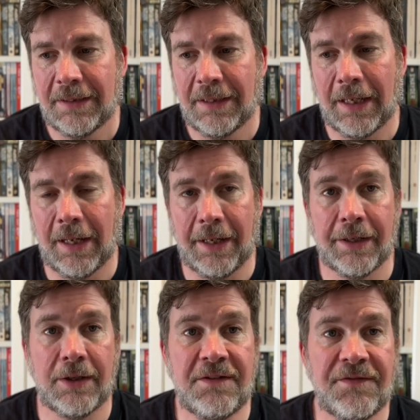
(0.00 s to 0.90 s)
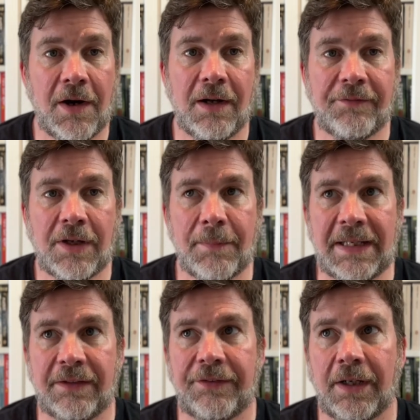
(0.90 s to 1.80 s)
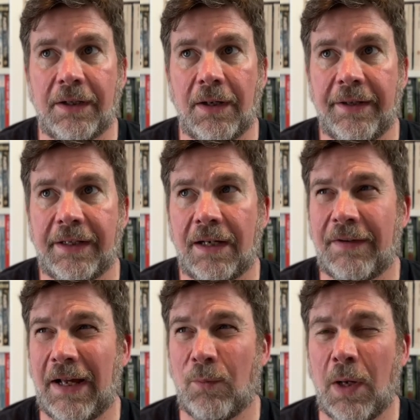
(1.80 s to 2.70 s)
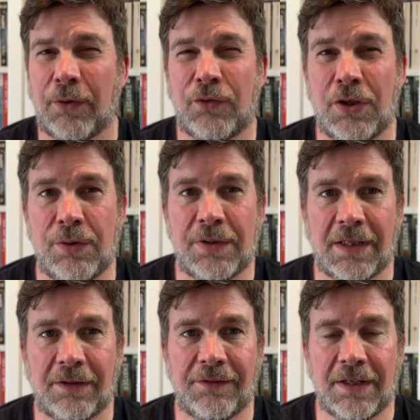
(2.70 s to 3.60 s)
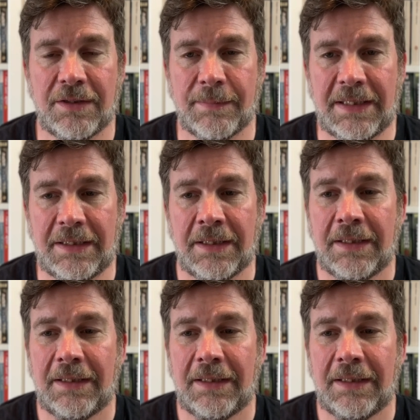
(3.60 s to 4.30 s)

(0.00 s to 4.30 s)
Uh, and only five come in. So I think I've had one or two things sent to me